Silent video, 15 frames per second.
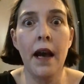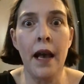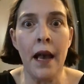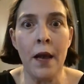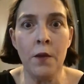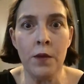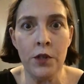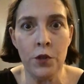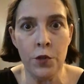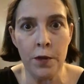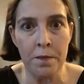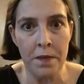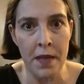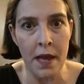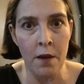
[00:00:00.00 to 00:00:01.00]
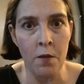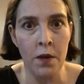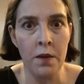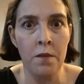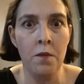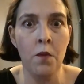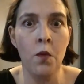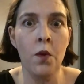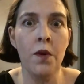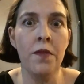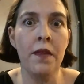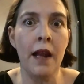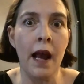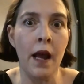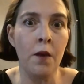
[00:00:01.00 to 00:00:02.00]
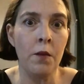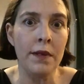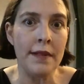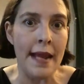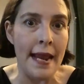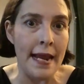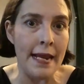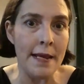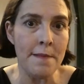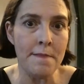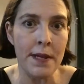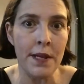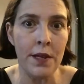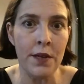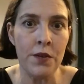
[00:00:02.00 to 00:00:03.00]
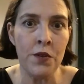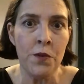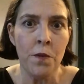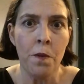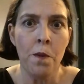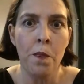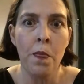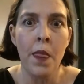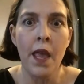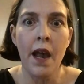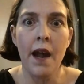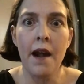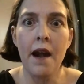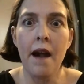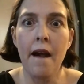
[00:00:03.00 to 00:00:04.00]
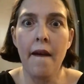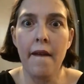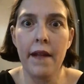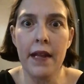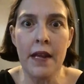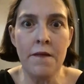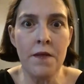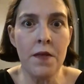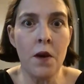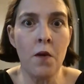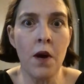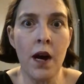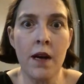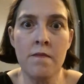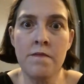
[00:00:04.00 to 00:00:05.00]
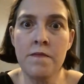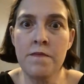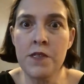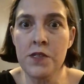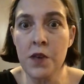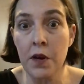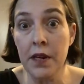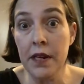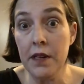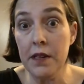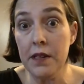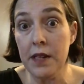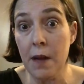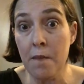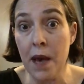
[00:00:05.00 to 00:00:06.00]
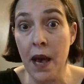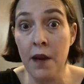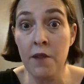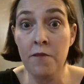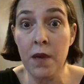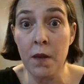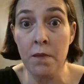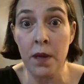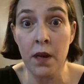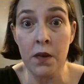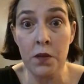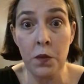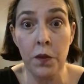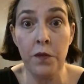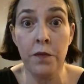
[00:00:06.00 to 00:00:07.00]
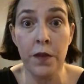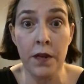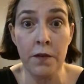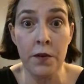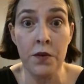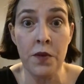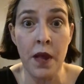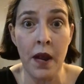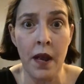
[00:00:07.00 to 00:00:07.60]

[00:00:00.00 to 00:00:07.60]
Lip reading: I would drip that one more than I would tank it, because even though I'm starting to step out of my box with flavors that